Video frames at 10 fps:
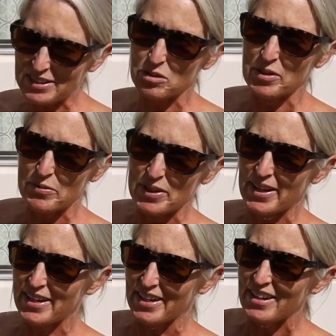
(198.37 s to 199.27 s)
that's the way
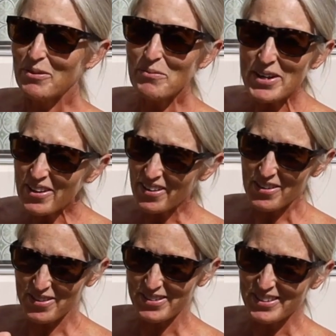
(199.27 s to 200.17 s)
we like it. When we got
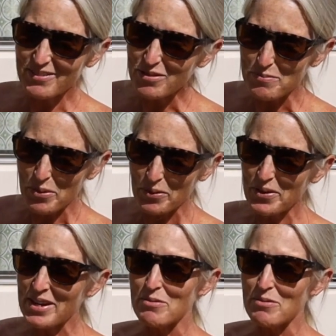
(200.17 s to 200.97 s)
our 13-foot bowler,